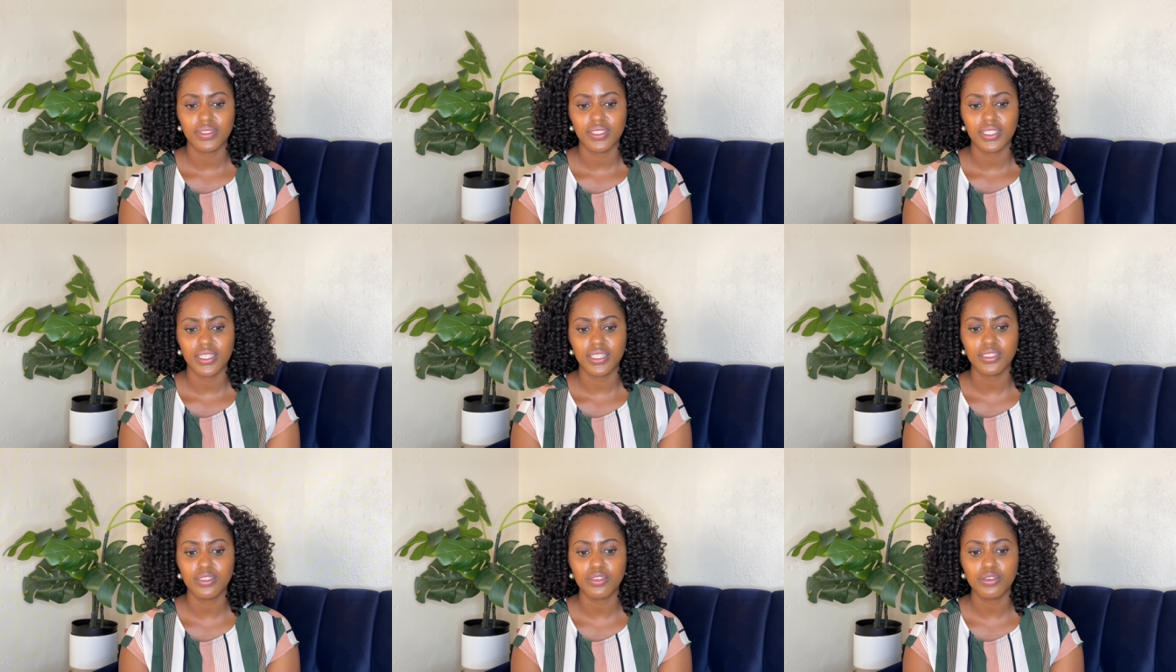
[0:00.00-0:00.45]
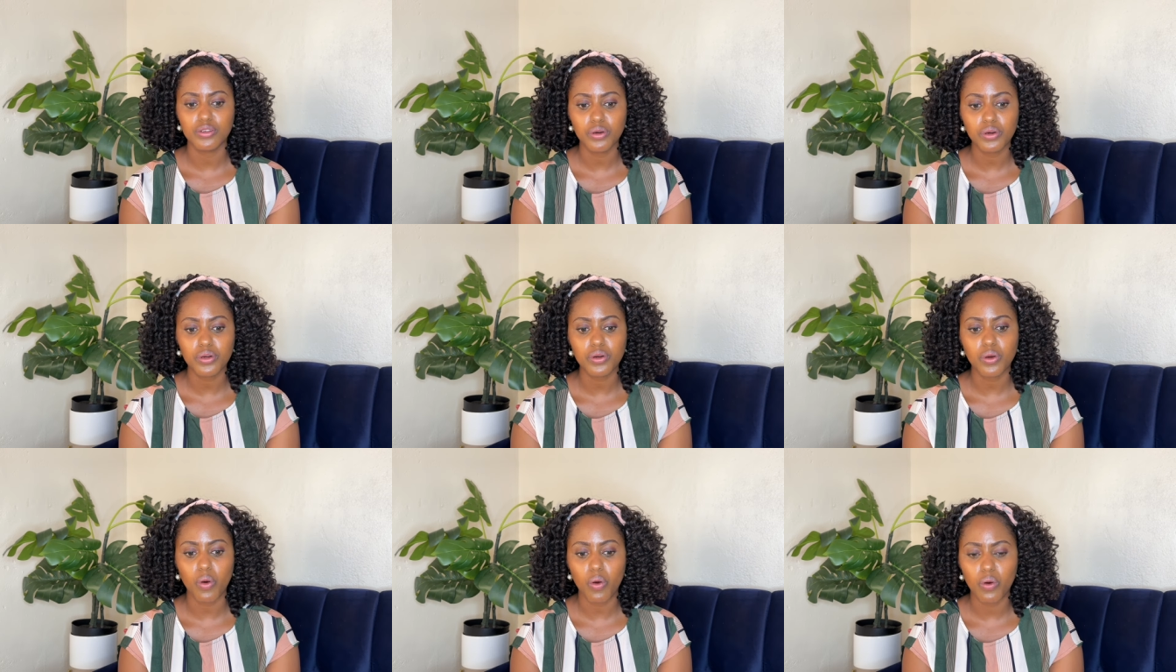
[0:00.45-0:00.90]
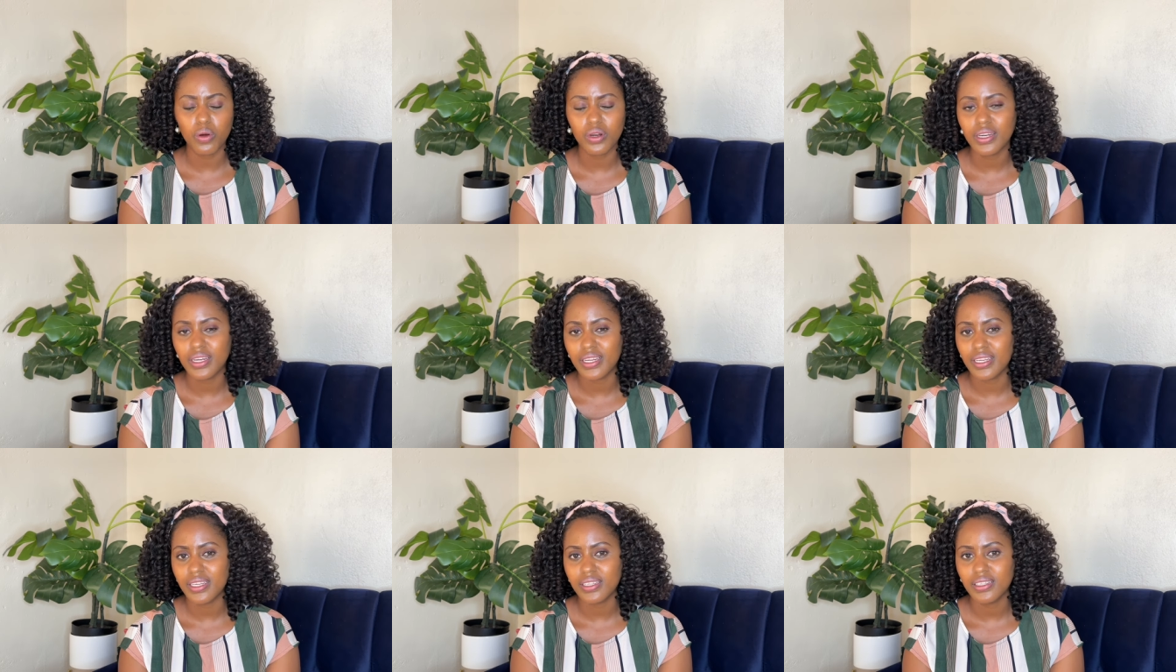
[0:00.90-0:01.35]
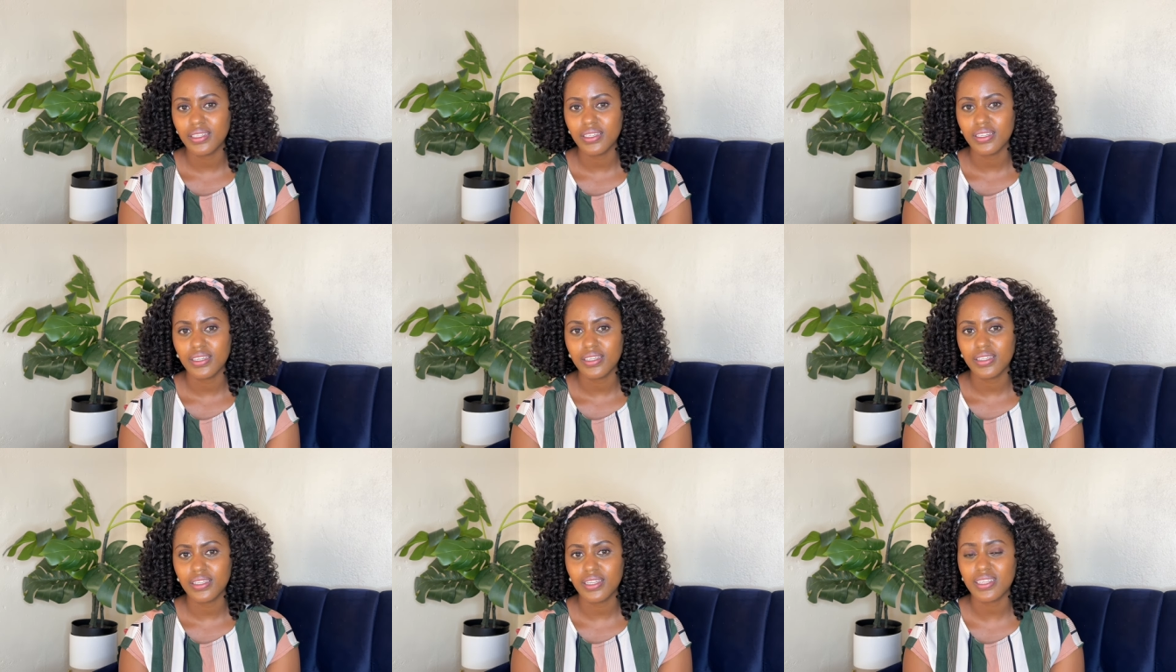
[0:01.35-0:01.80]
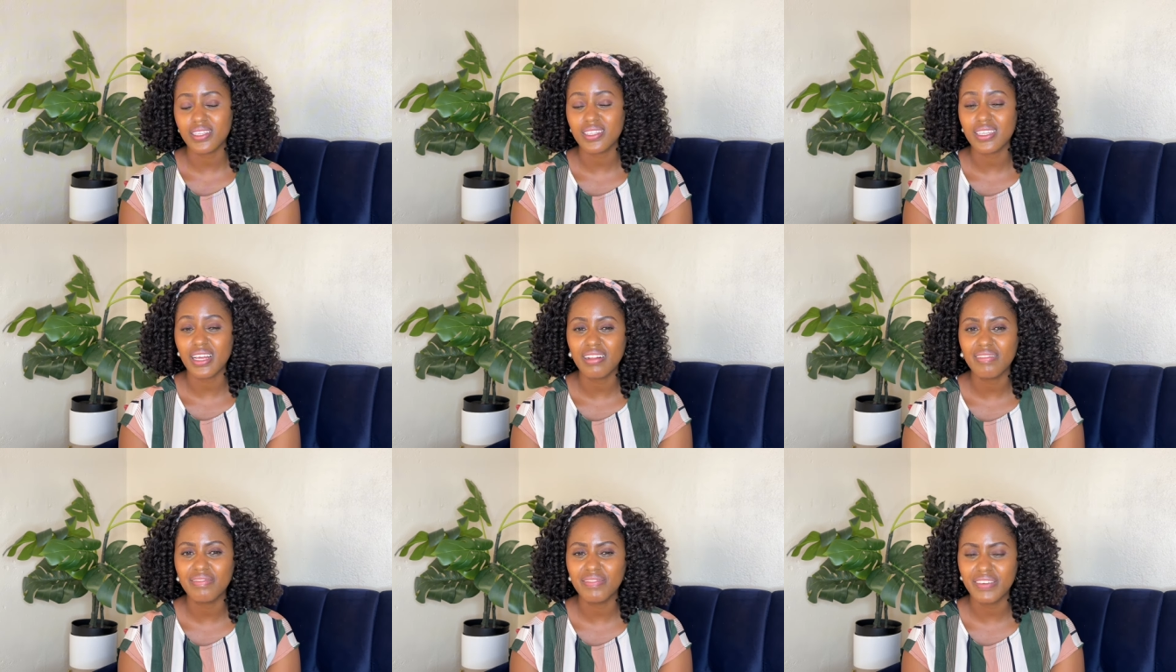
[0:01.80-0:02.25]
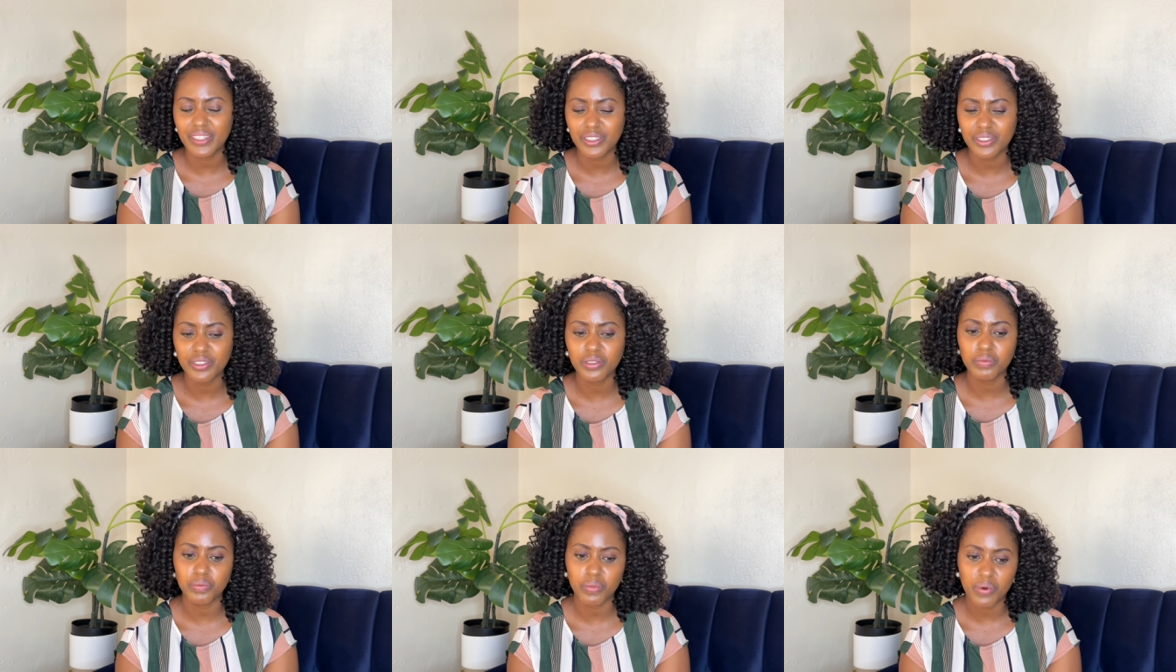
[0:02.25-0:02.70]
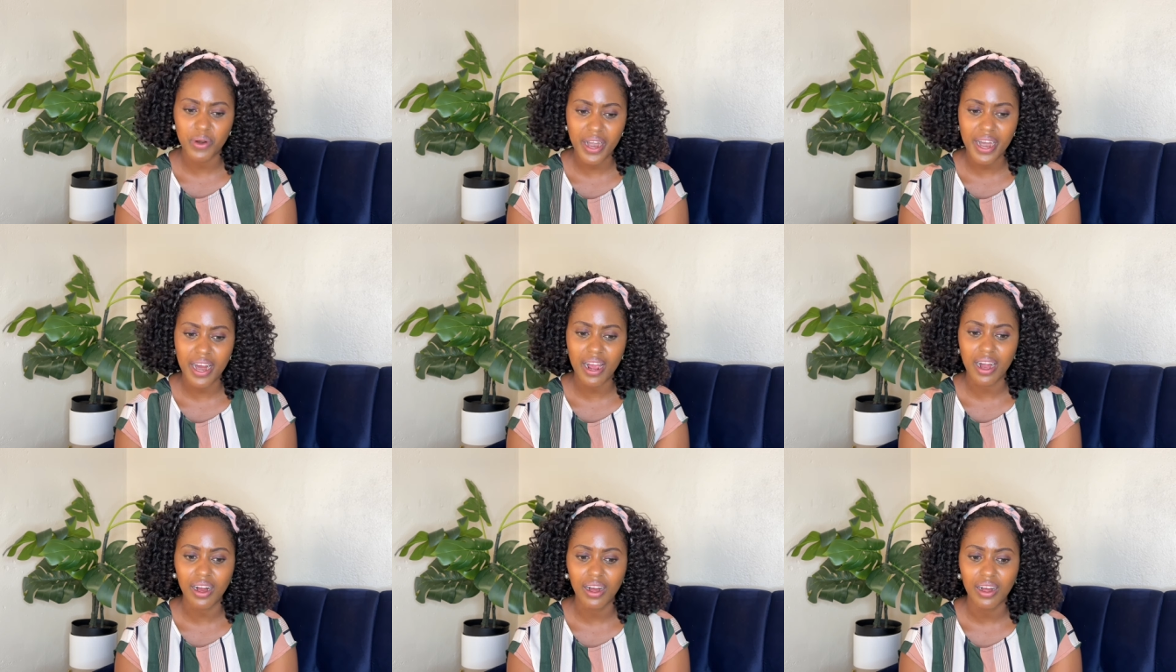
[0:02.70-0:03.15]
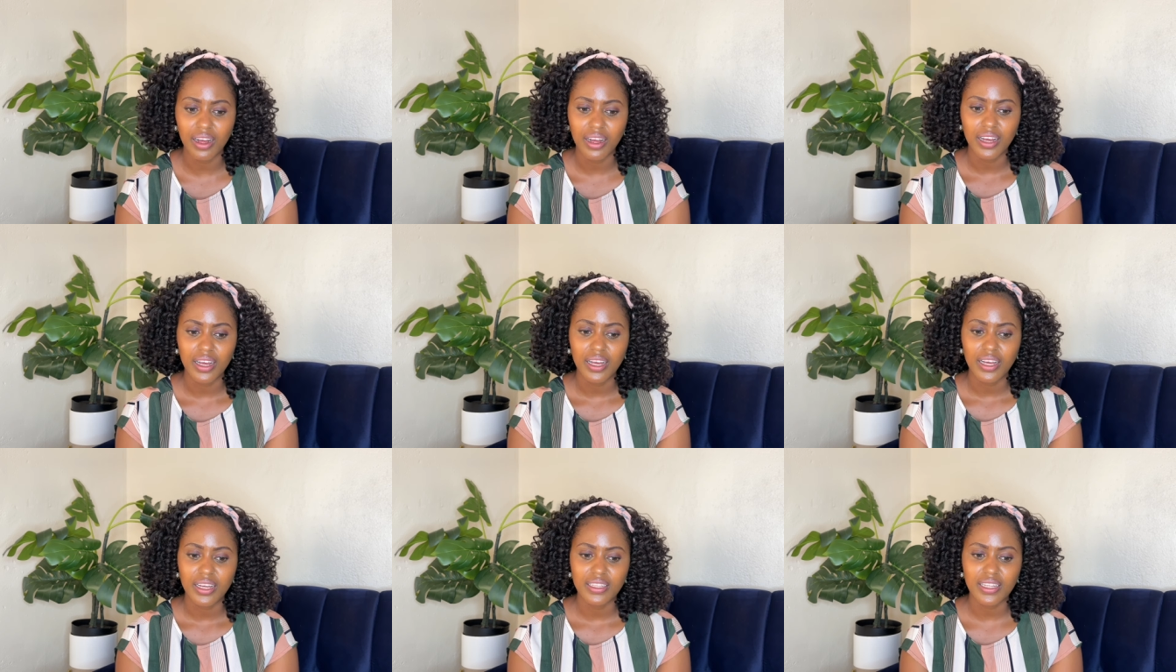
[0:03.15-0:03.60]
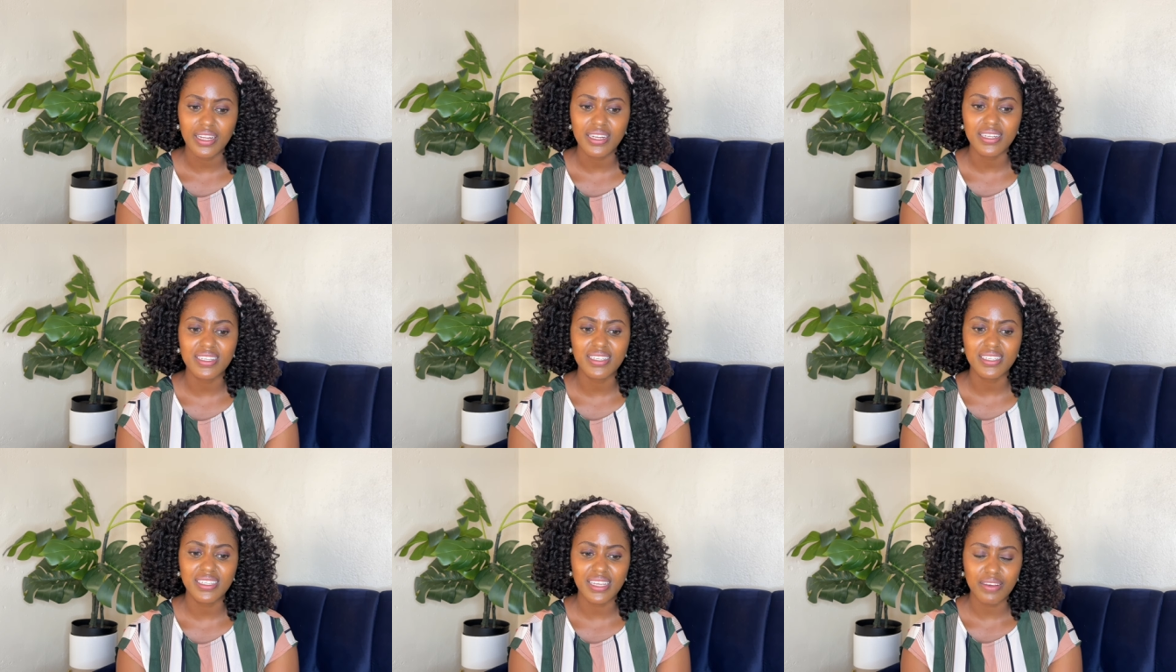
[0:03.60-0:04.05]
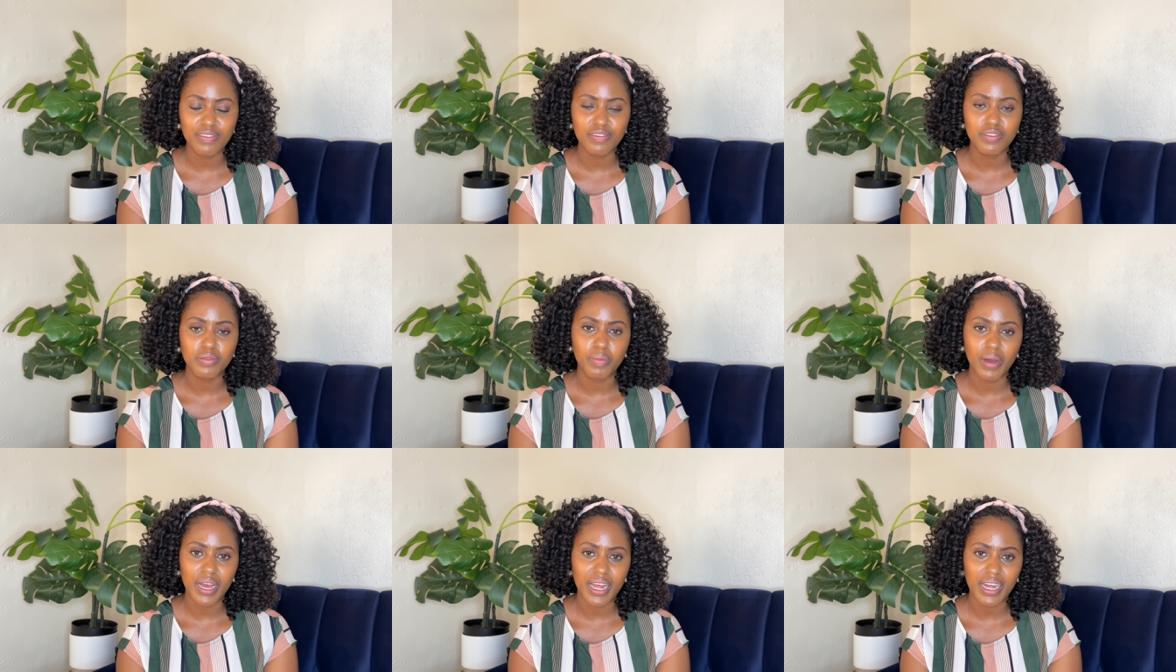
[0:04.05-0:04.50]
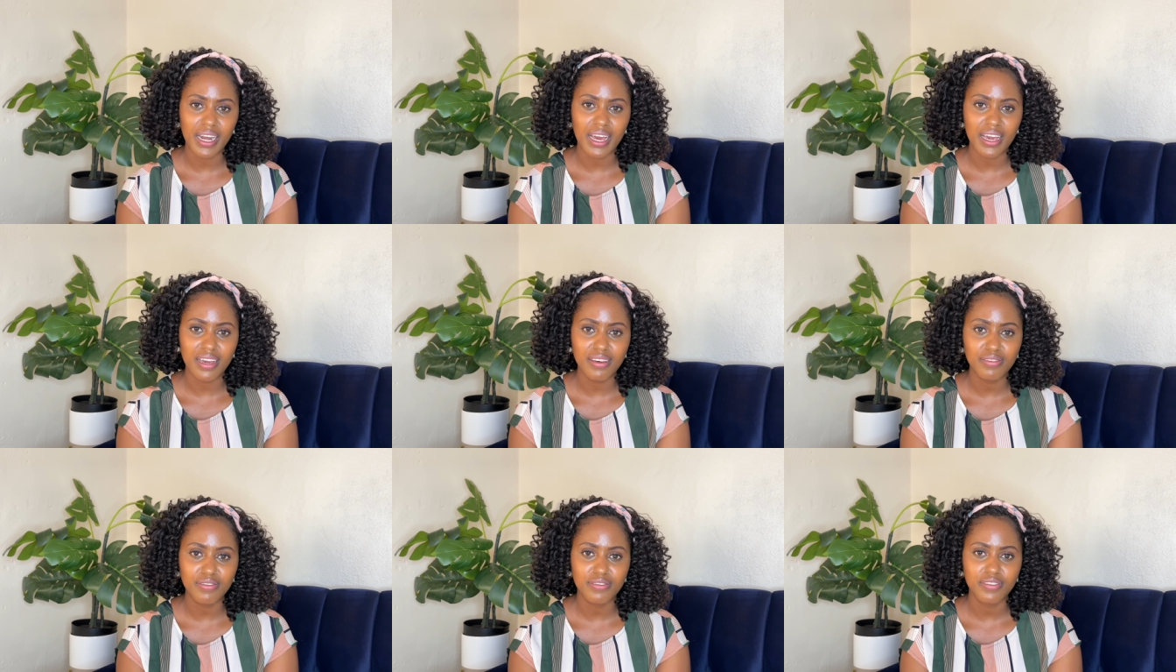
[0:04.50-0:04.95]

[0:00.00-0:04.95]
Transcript: it's not only the salvation prayer that saved my life,